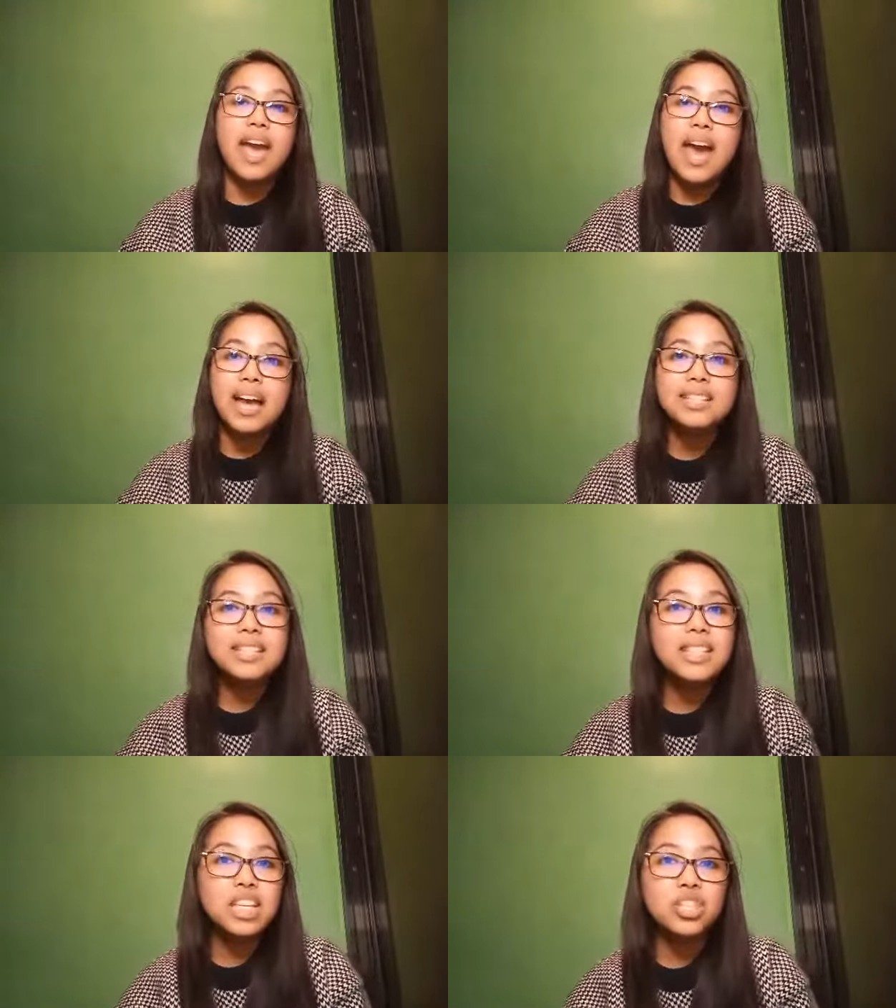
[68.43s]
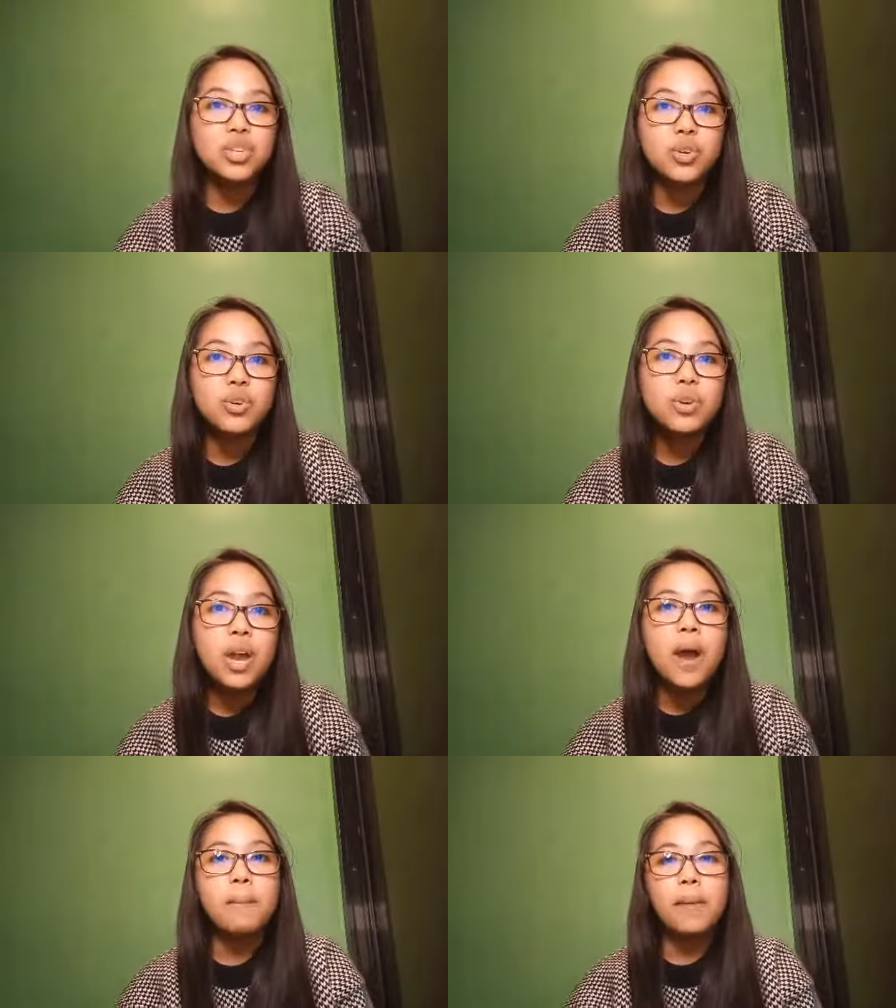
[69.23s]
As a teacher,
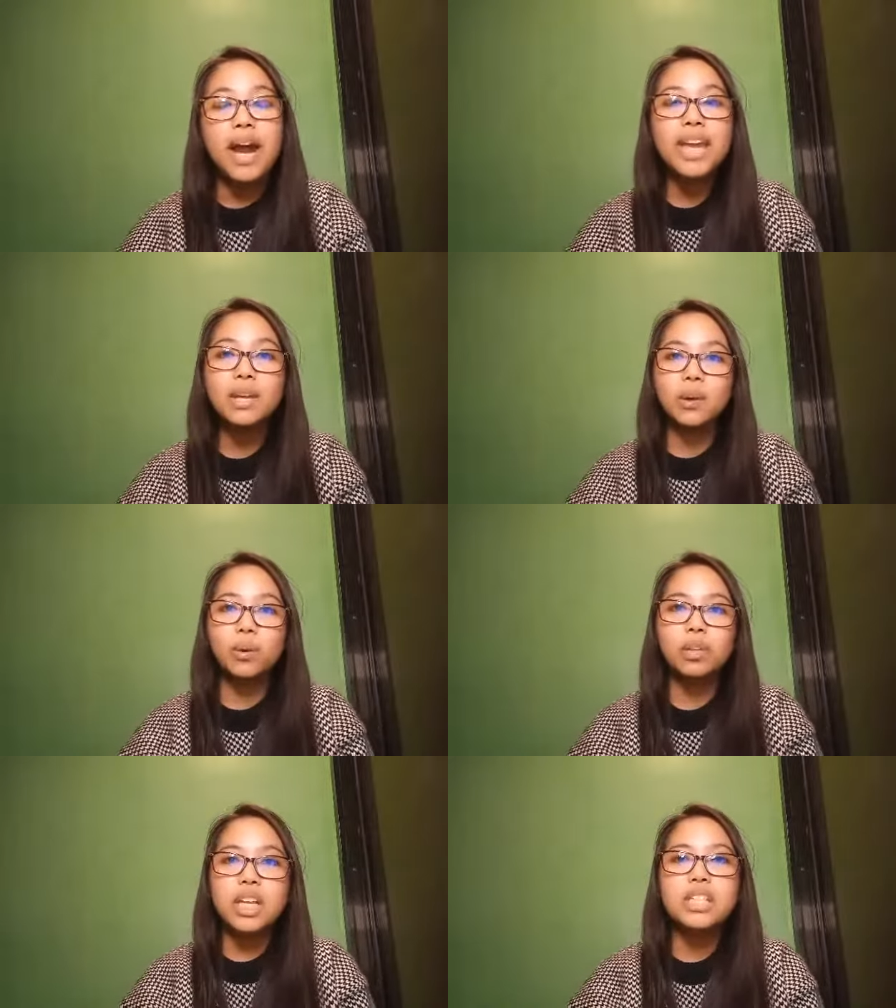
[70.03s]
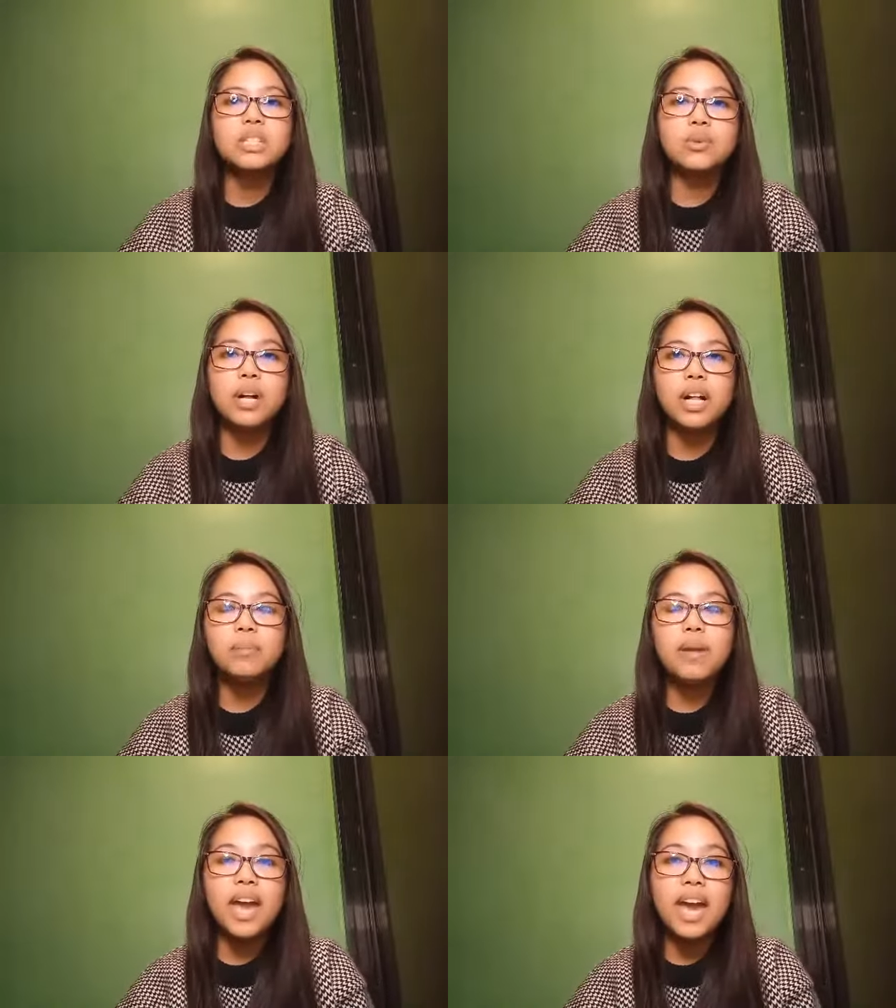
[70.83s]
my goal is to
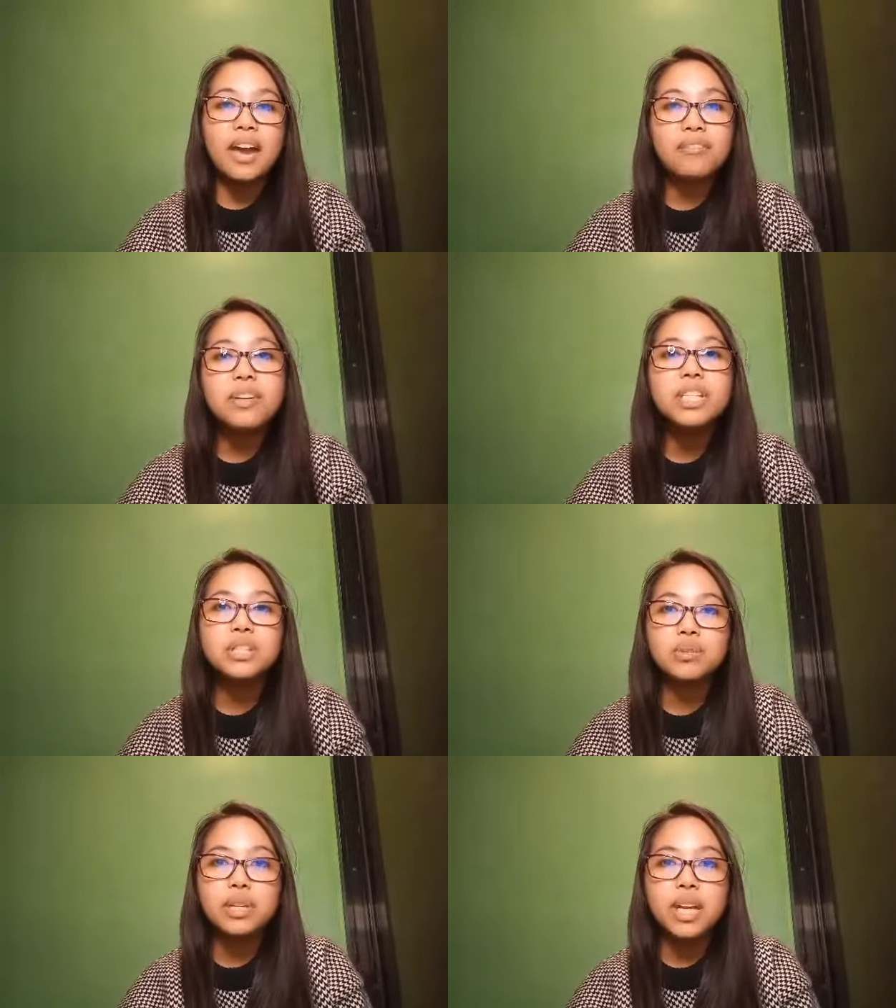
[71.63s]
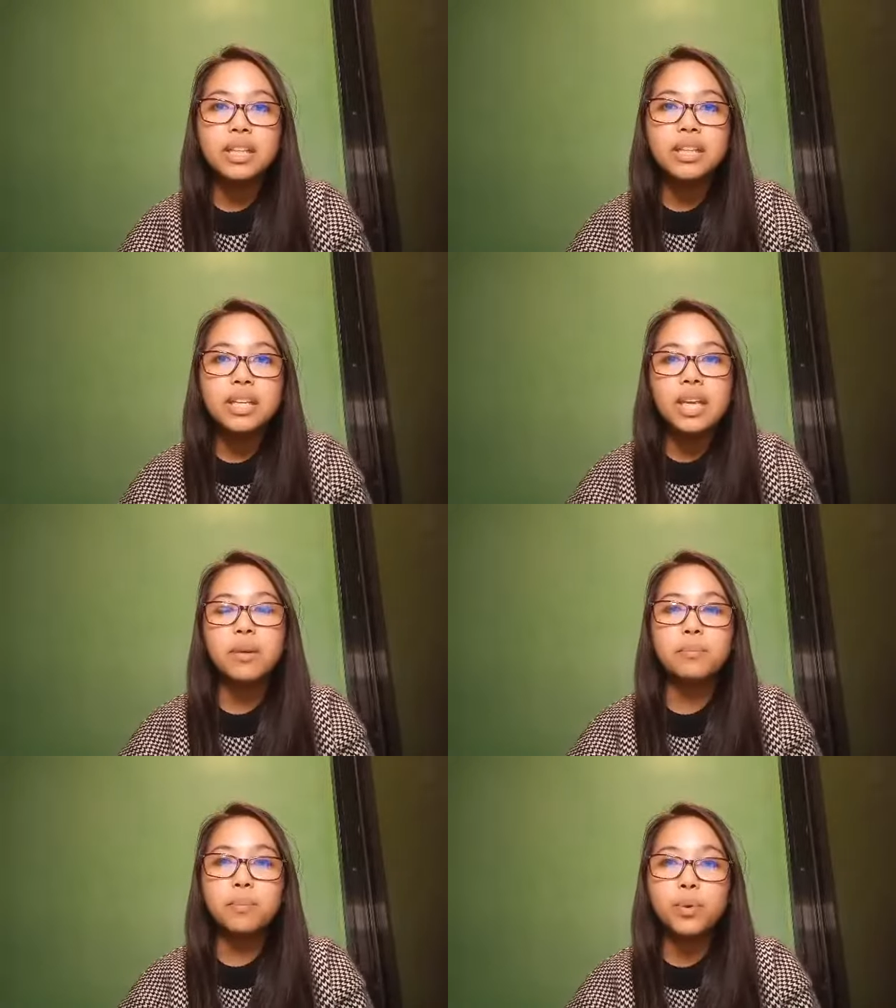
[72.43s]
help every student
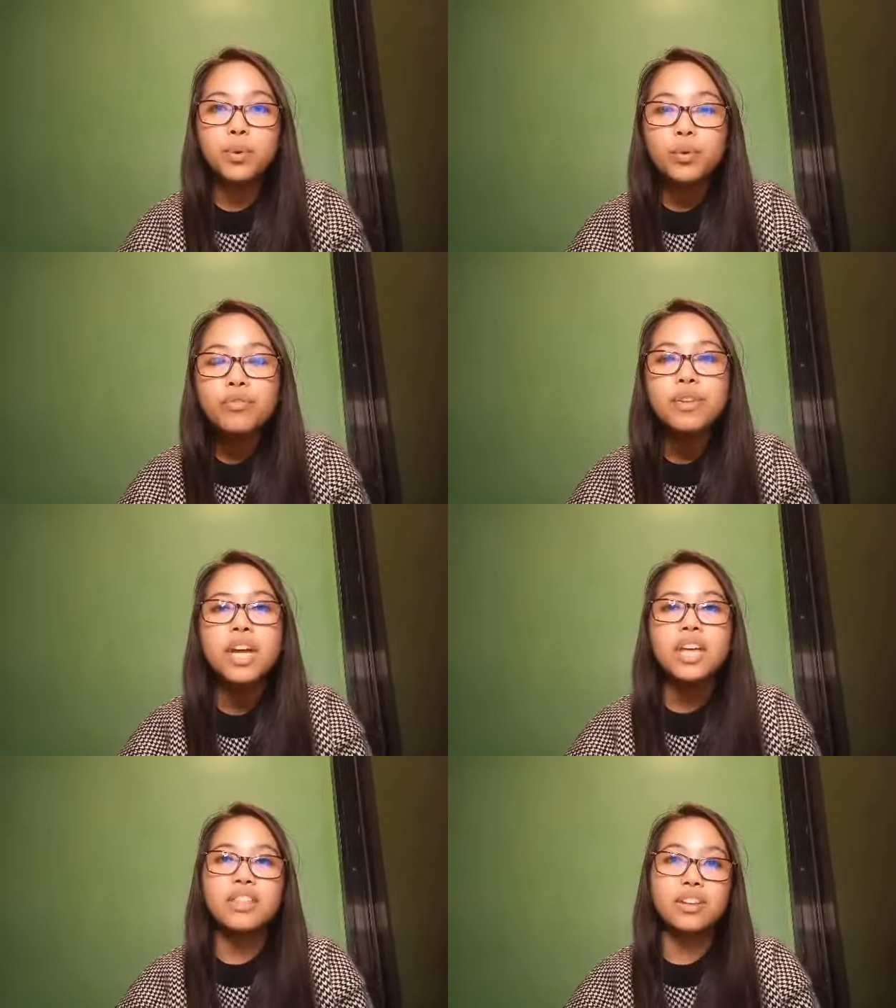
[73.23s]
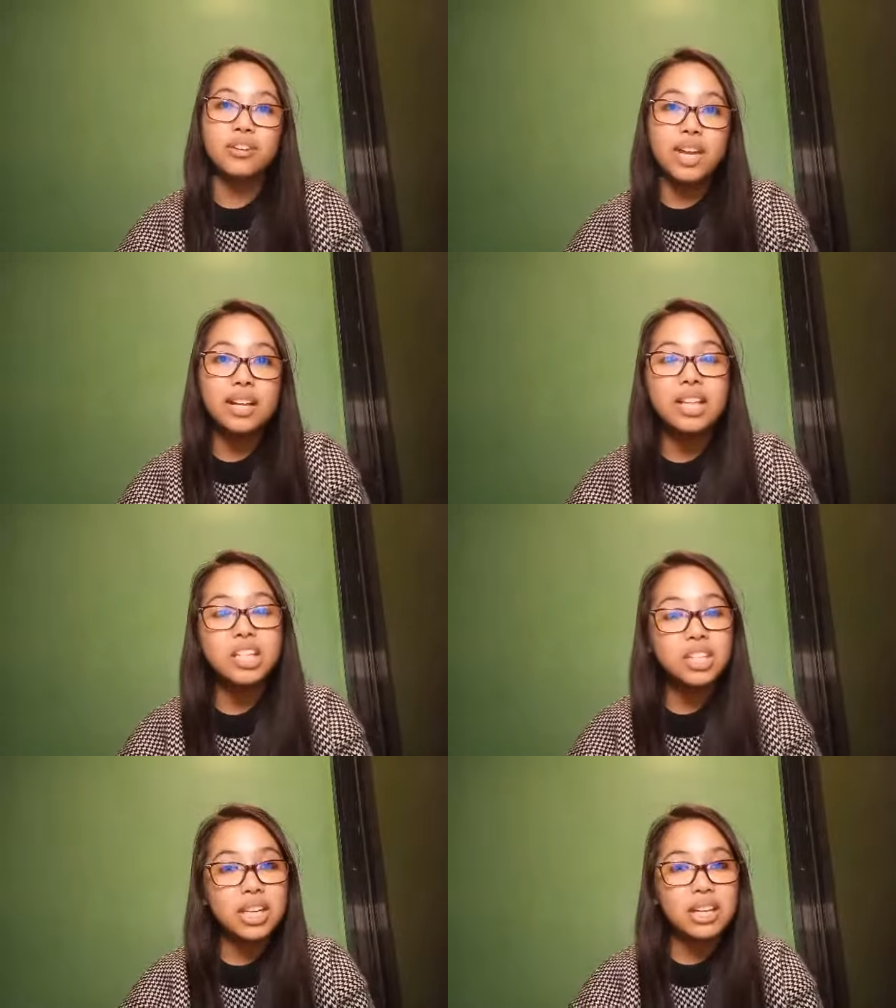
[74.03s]
improve their
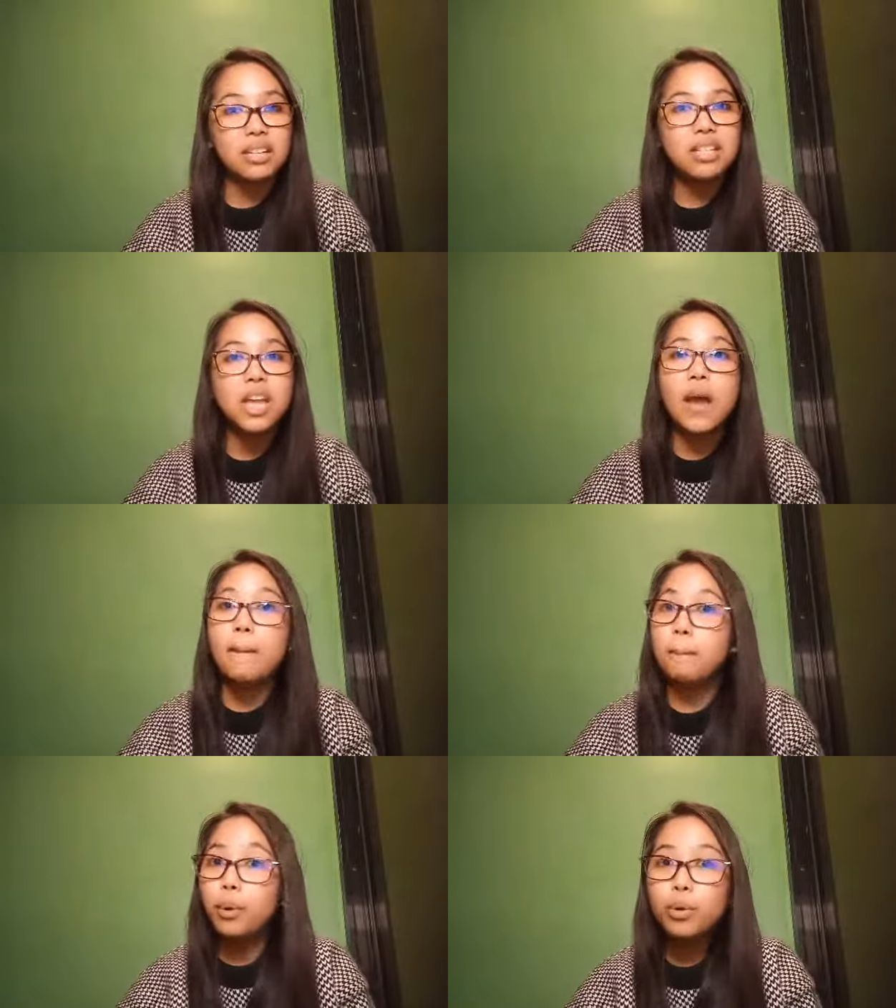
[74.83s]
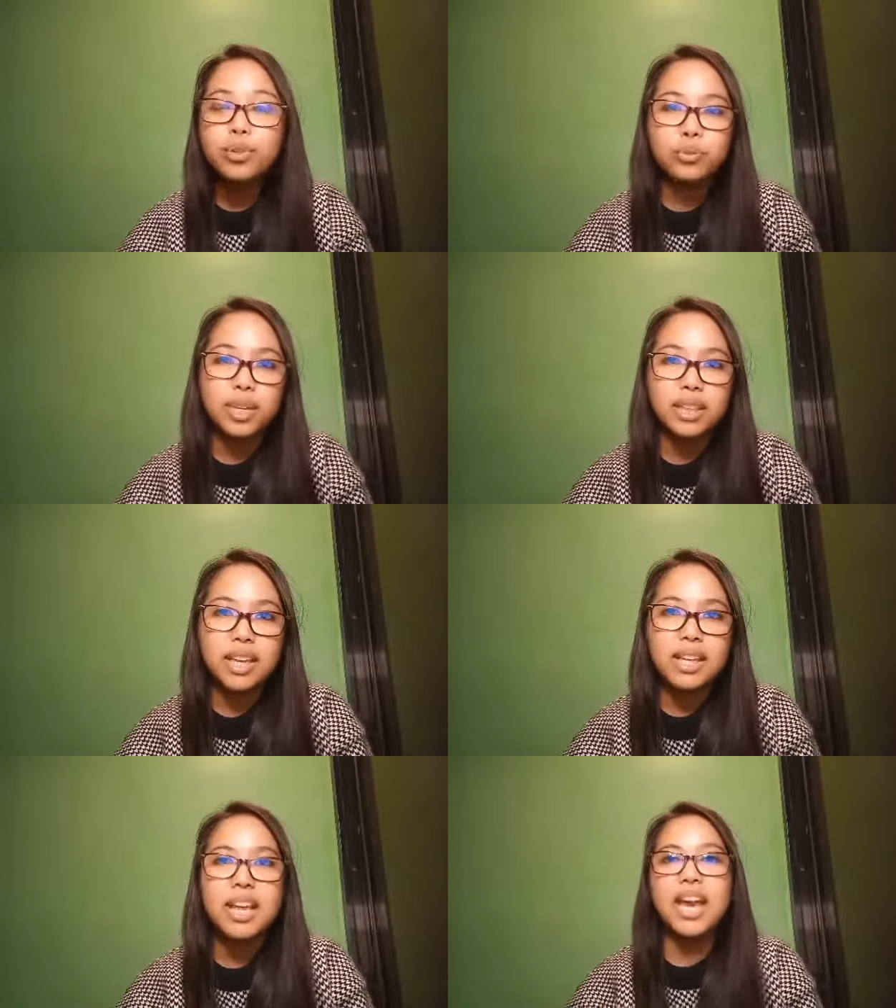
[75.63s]
English skills, both
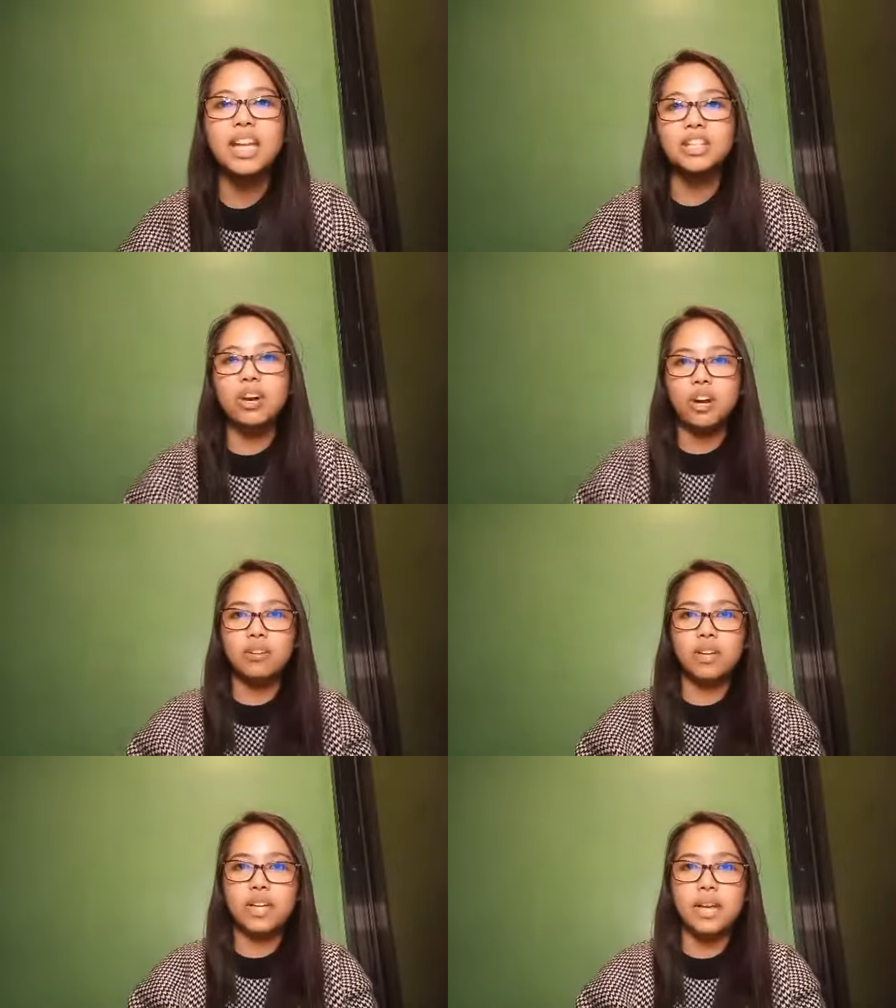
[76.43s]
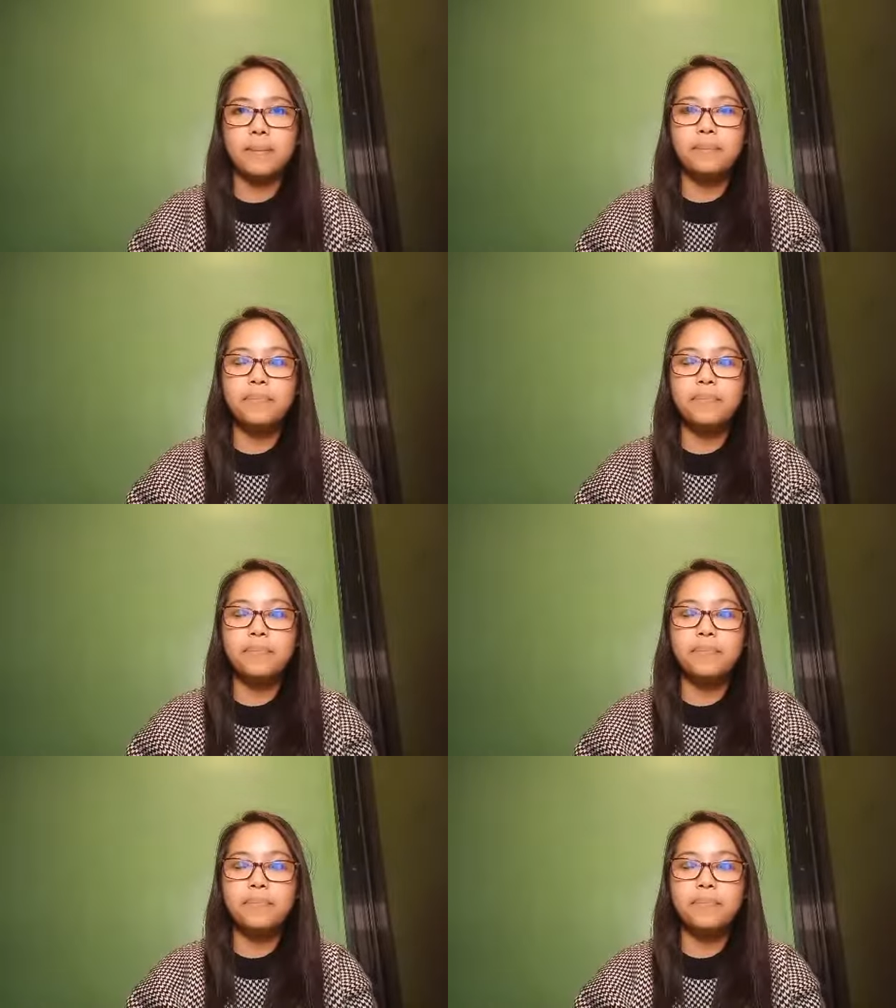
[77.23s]
written and orally.